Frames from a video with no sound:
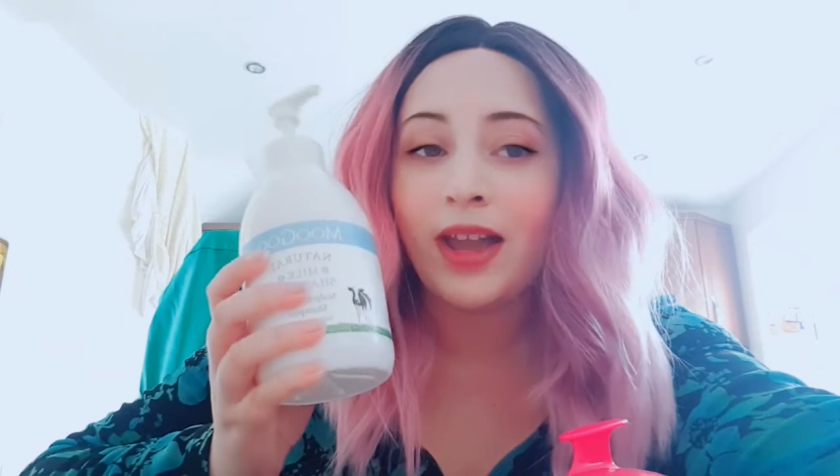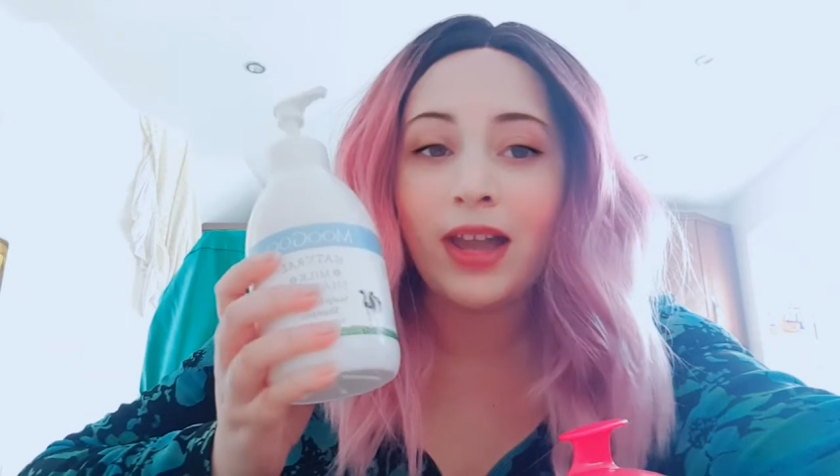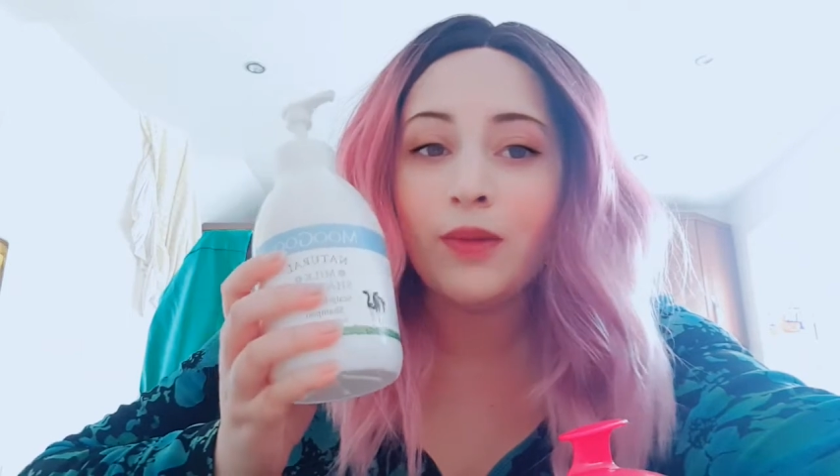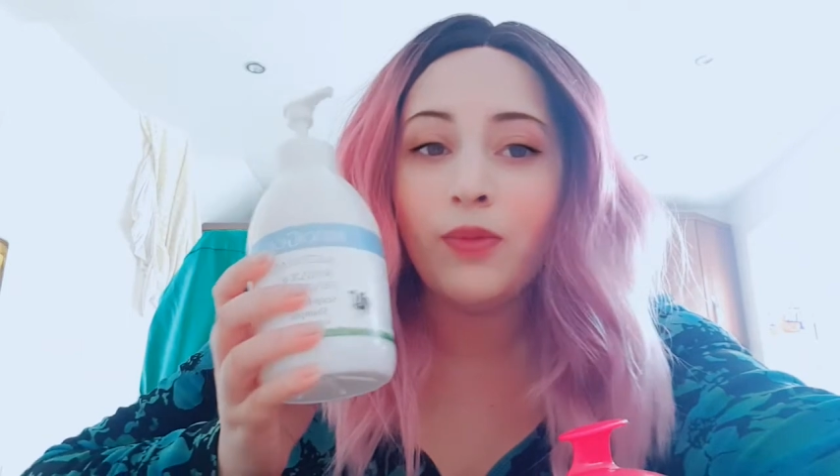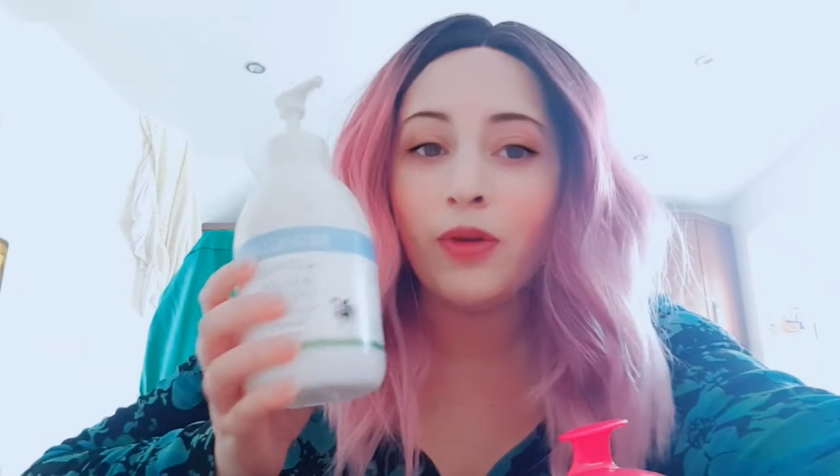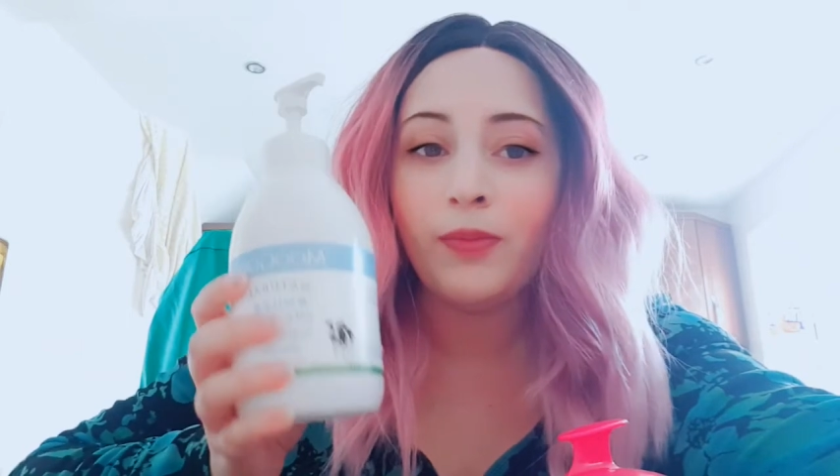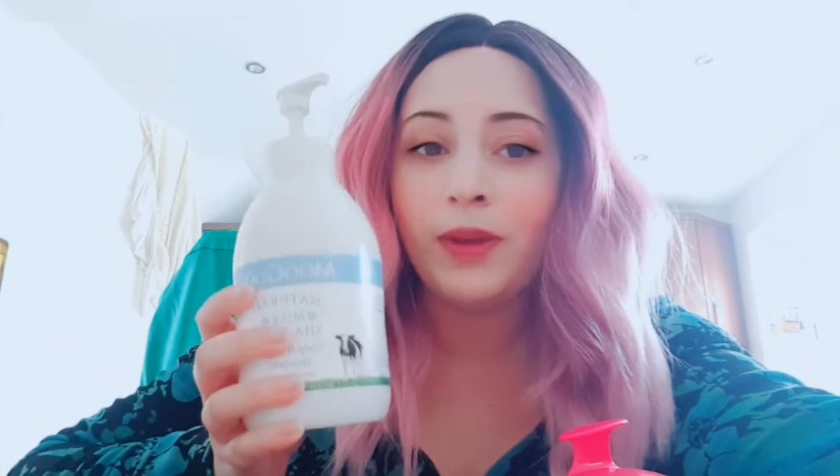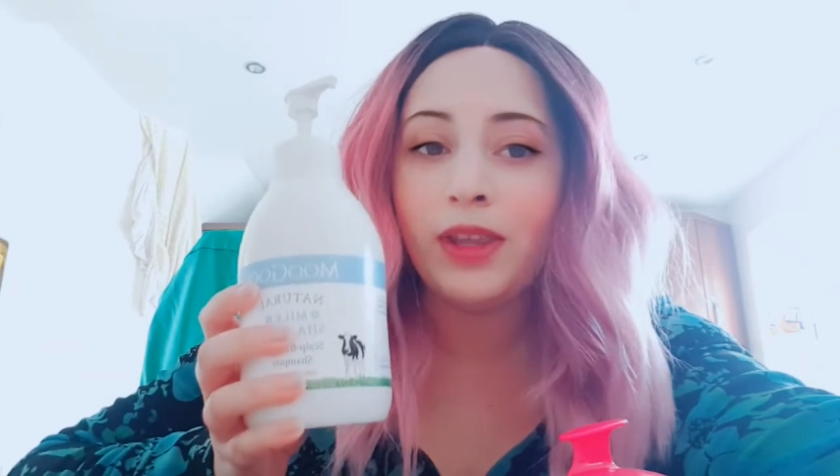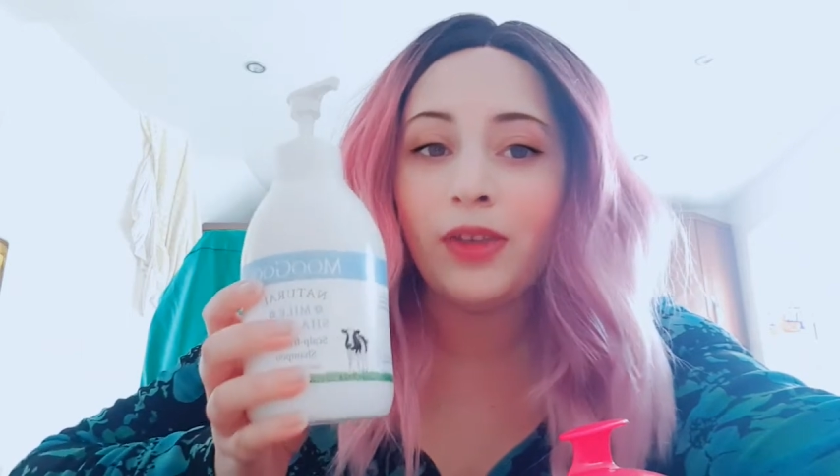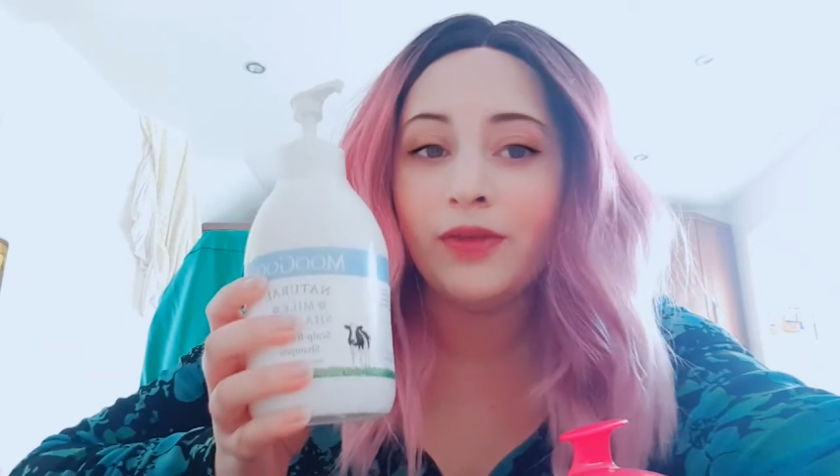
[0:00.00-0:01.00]
I won't be
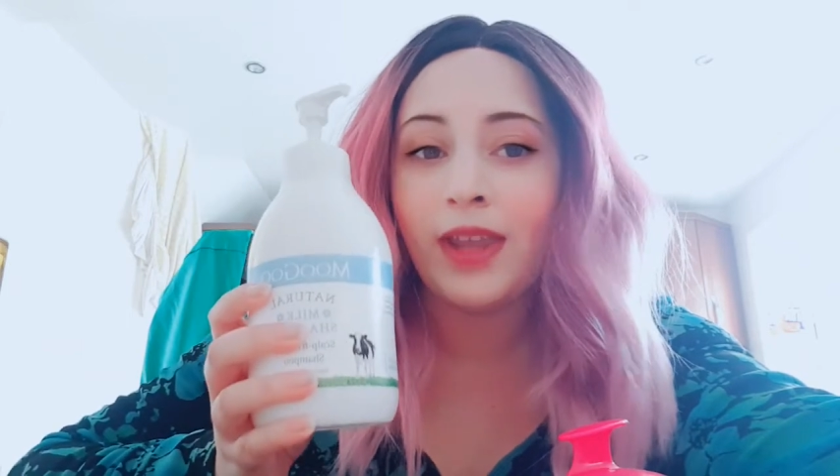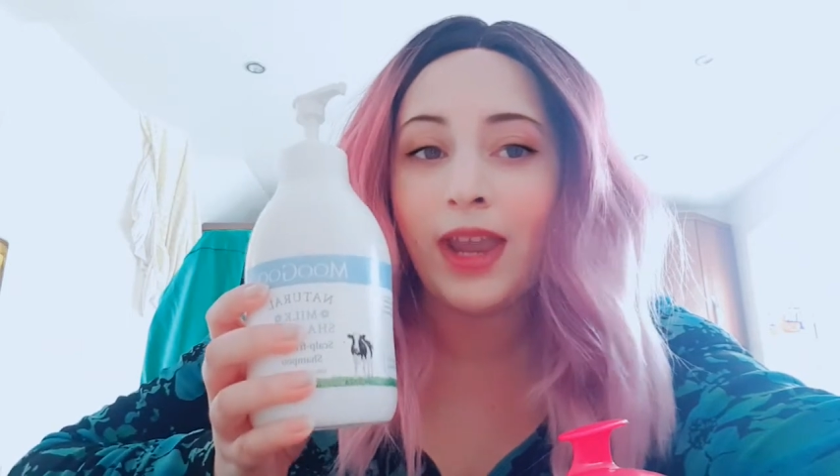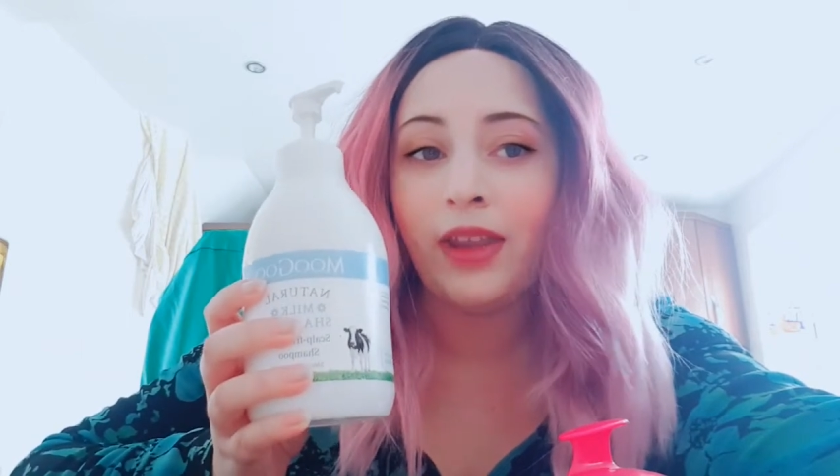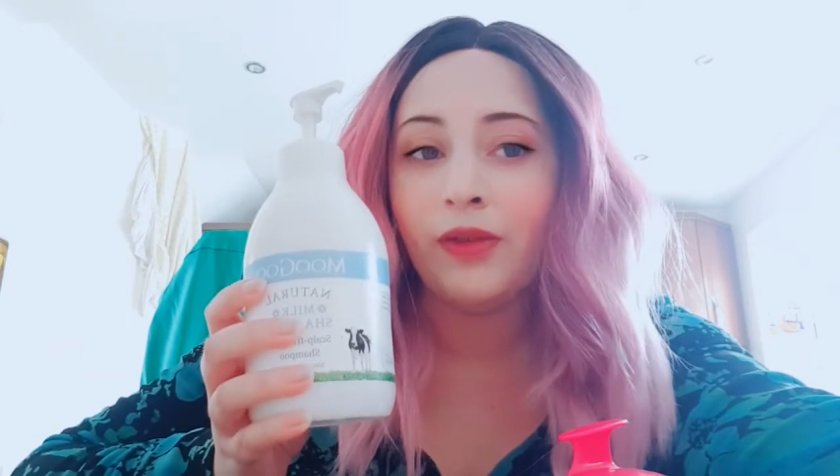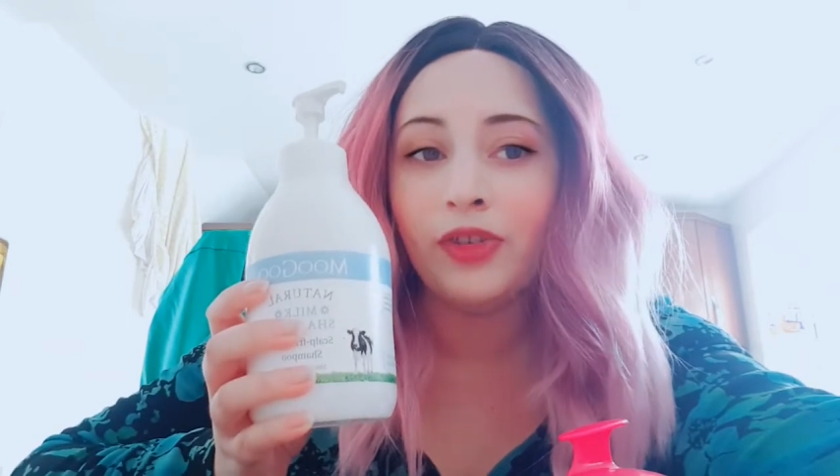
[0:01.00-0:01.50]
using any other